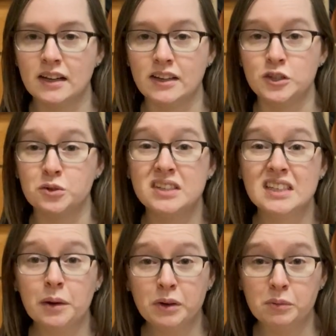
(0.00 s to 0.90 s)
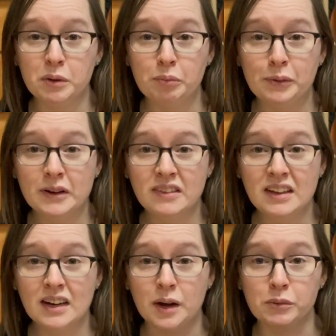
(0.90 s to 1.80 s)
So since I'm going to be
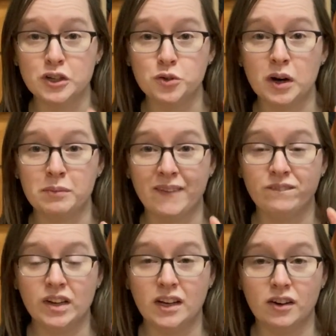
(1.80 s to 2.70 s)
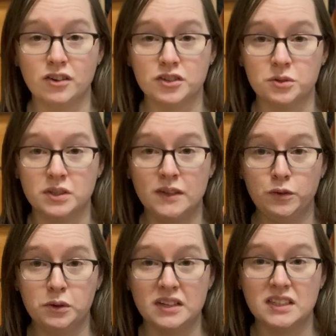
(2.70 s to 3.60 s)
breathing, I'm going to do it on my fingers. So see if
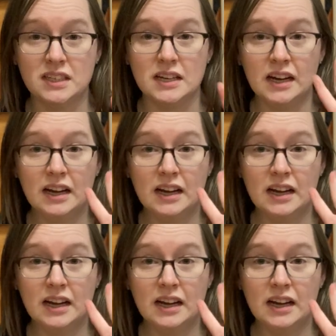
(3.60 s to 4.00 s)
you can see.